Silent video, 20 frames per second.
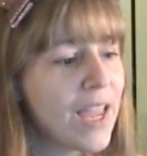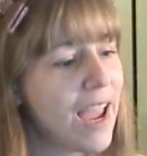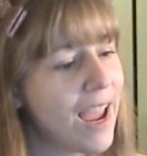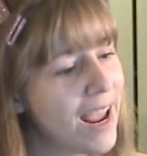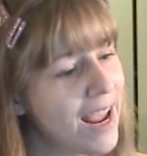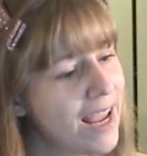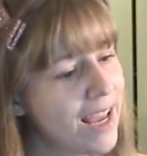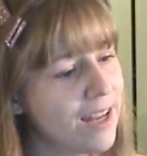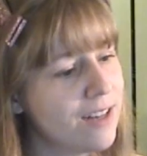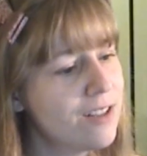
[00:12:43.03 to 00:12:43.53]

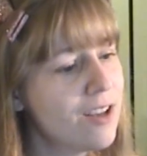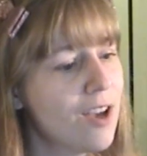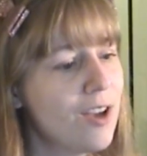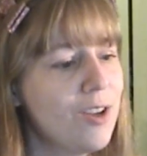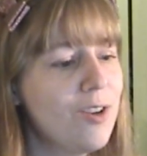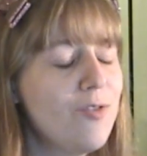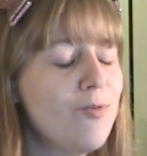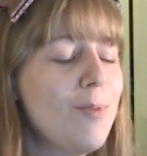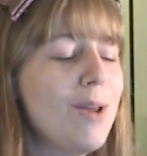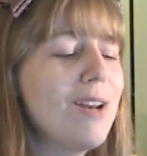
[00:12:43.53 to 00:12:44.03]
And
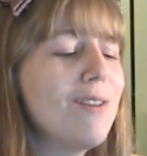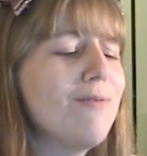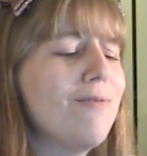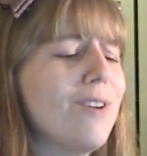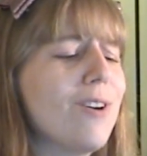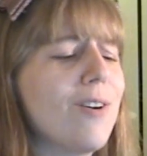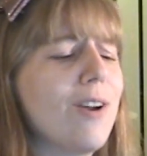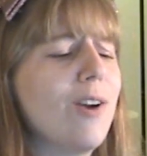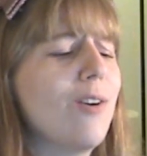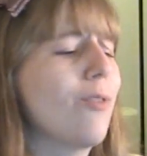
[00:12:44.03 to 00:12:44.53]
you've made a
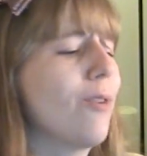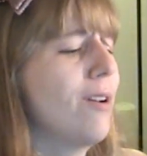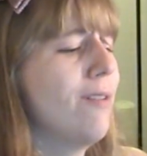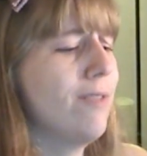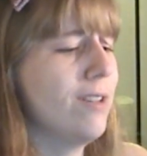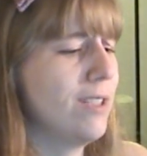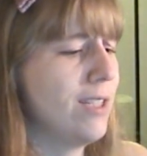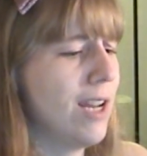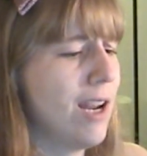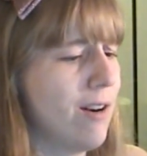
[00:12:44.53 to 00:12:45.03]
very
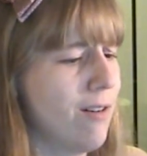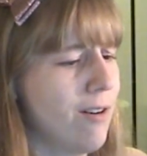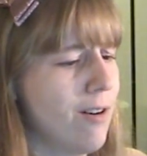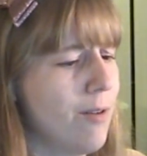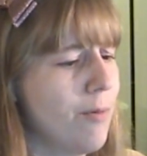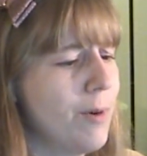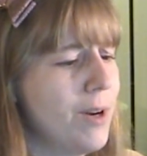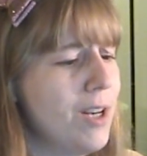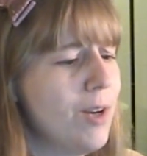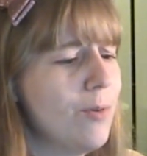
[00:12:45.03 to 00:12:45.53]
grievous error
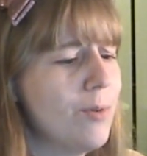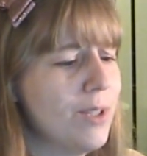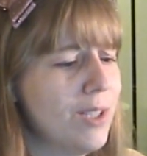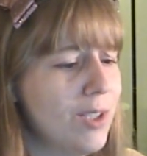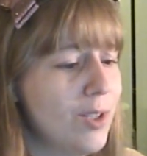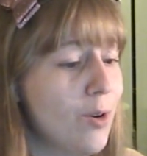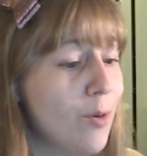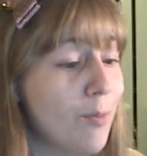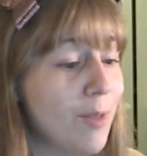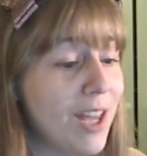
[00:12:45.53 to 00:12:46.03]
when you
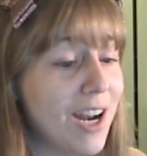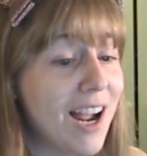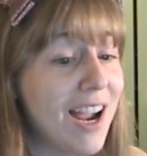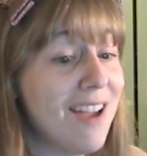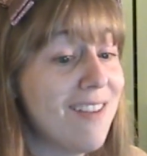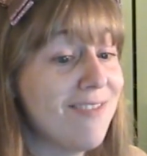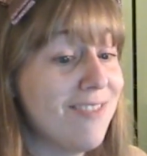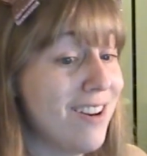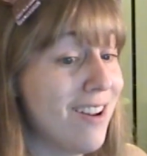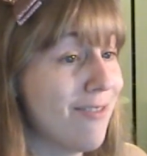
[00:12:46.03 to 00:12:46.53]
assume that I
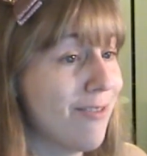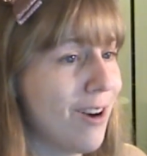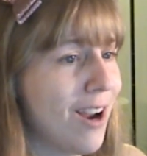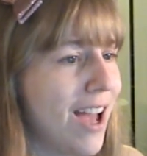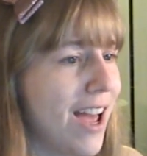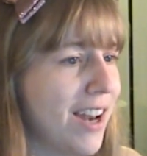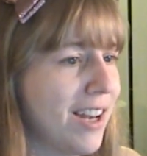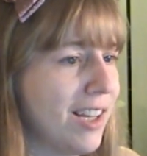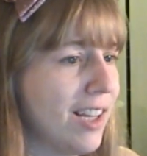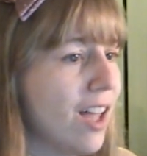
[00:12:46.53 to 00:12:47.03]
have never
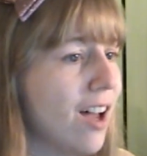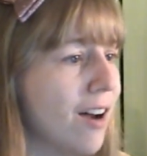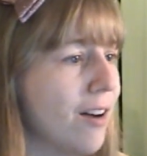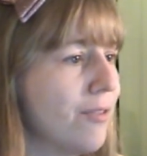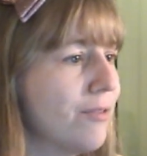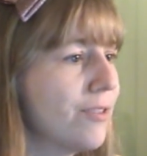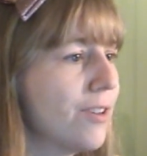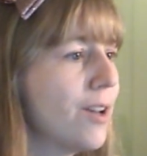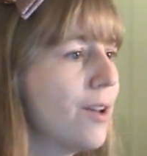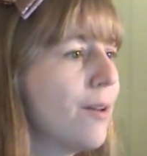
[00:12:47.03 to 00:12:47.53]
had
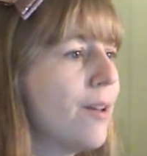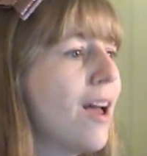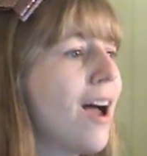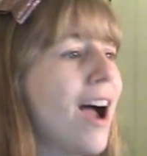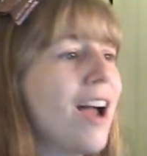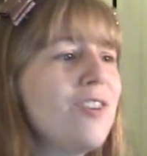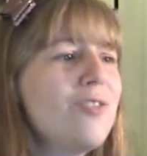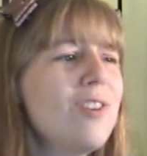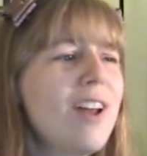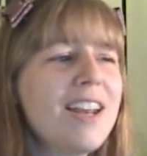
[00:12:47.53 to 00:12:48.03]
love.
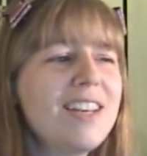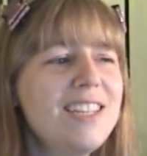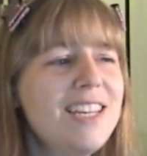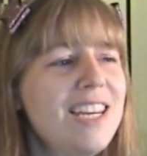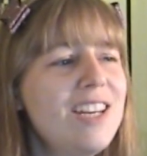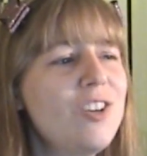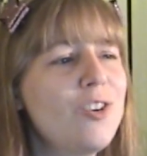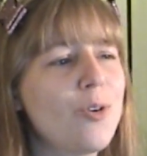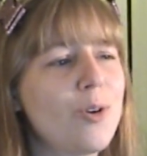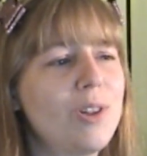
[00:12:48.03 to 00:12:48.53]
I do not
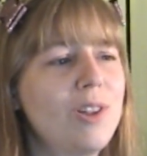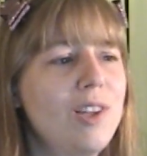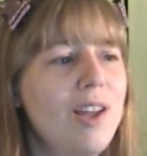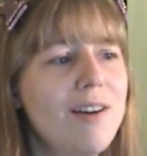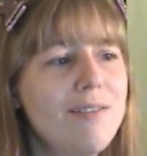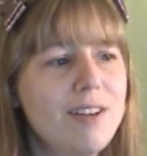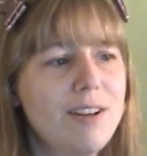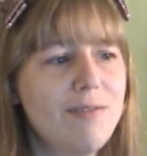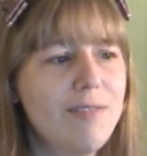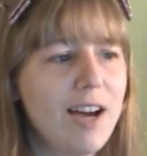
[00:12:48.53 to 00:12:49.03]
need your
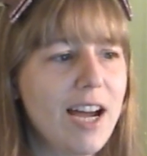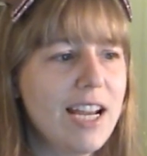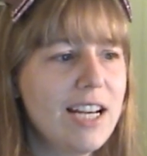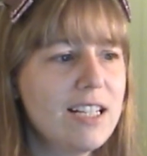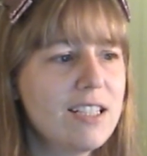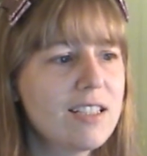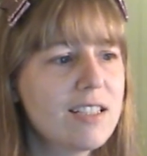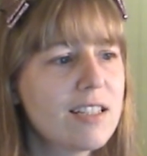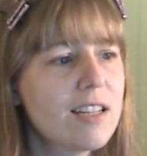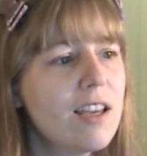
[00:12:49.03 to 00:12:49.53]
love
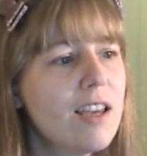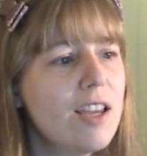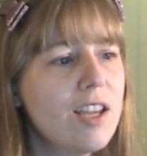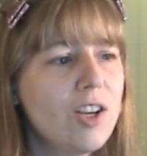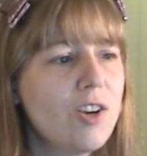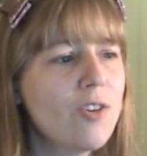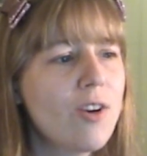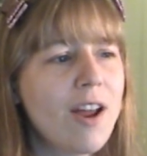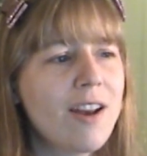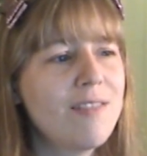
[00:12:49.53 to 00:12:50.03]
advice.
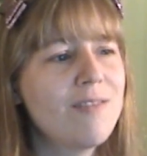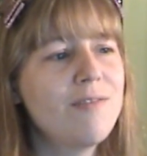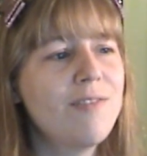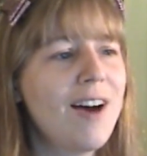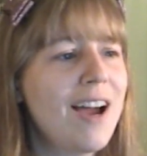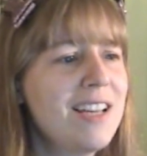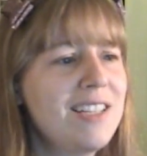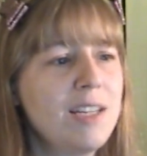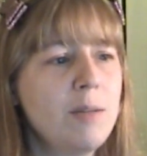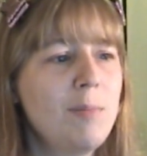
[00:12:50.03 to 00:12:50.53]
You're not
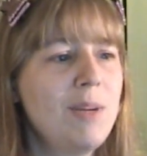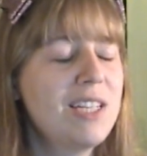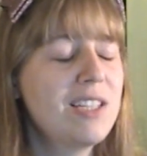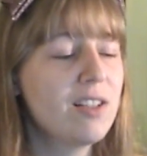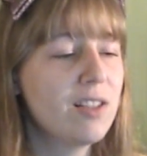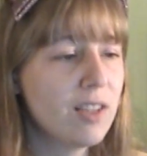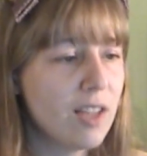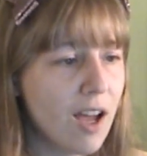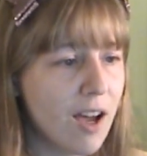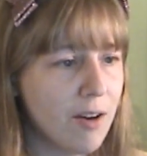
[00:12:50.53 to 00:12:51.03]
advising me to
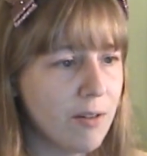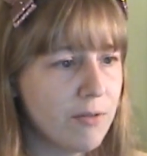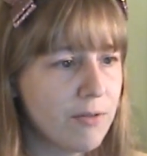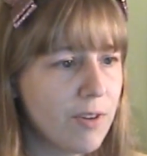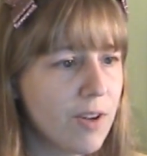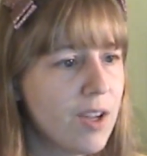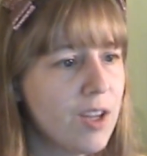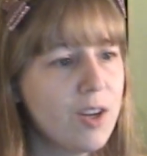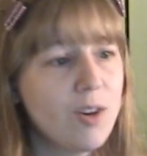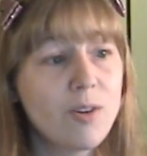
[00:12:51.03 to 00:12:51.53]
love.
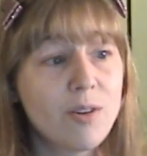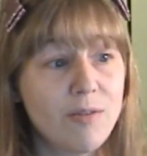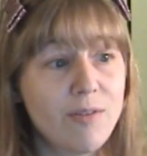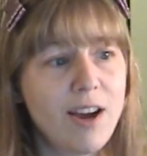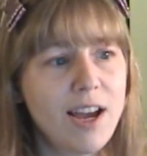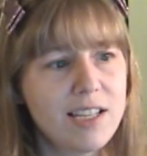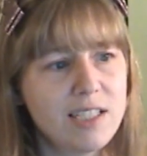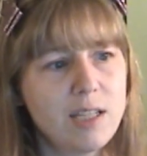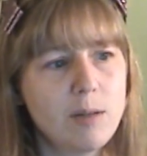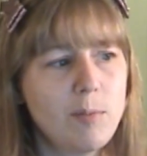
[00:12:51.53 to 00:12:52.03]
You're
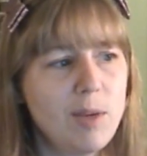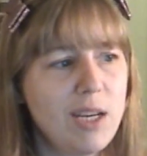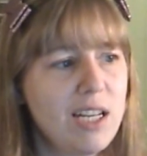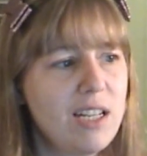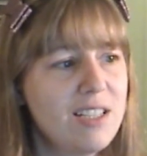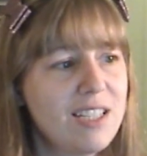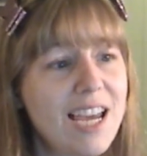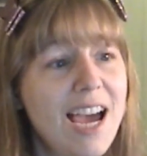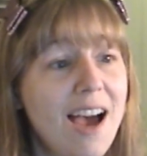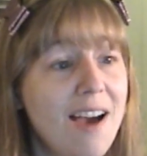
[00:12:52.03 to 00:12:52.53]
advising me
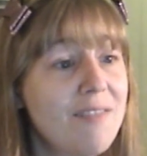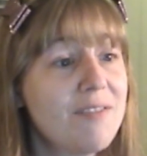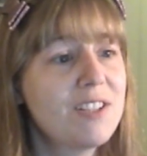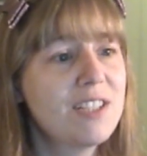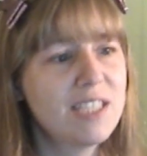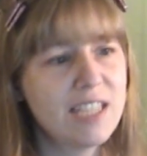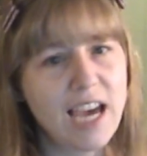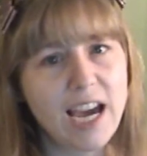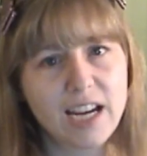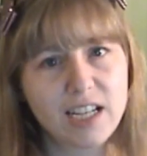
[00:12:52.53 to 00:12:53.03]
to have
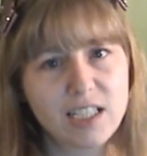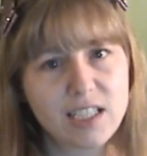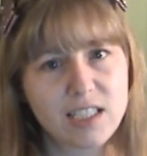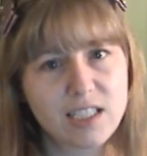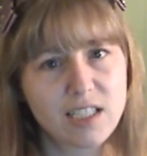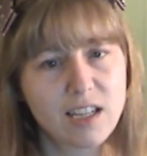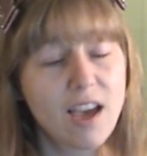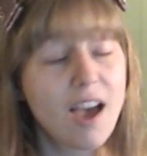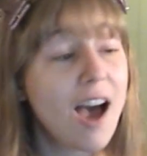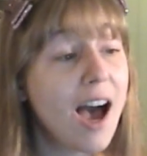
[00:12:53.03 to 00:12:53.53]

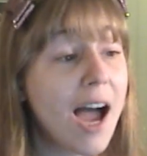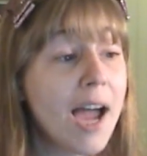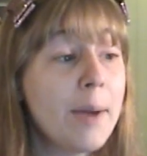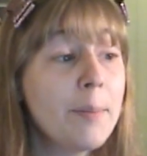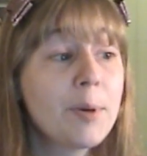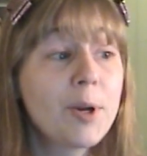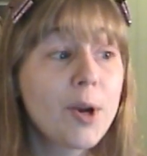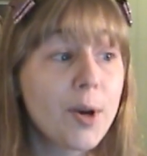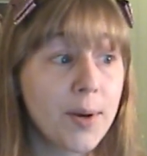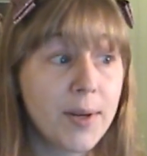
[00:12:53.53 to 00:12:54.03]
sex. I
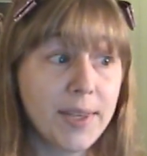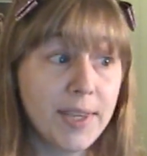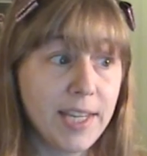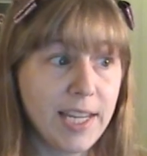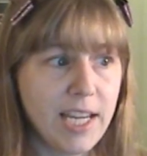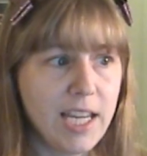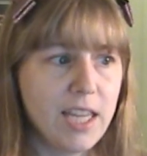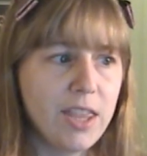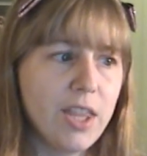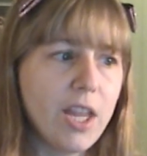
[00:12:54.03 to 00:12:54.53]
am
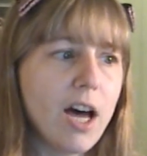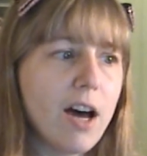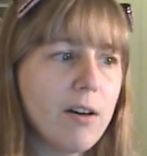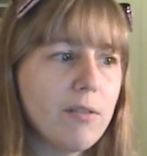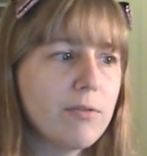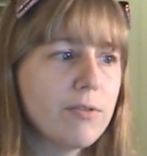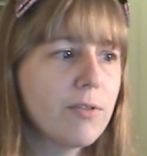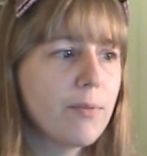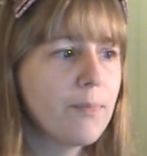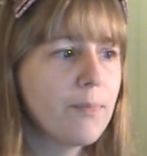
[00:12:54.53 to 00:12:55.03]
currently in love."